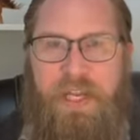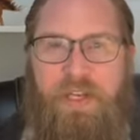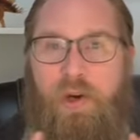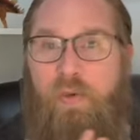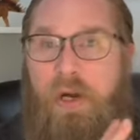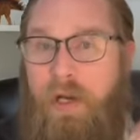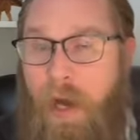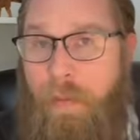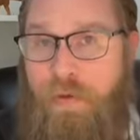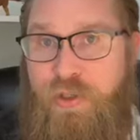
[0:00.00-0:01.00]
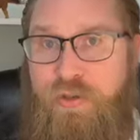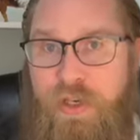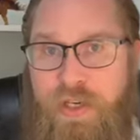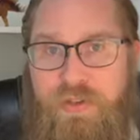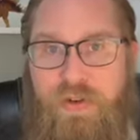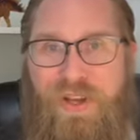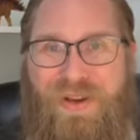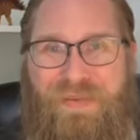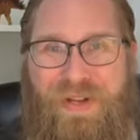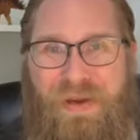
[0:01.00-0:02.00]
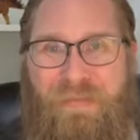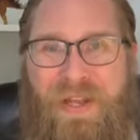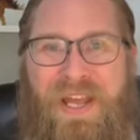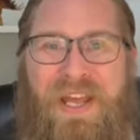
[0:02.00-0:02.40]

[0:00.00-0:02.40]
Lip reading: and know what opportunities are coming up.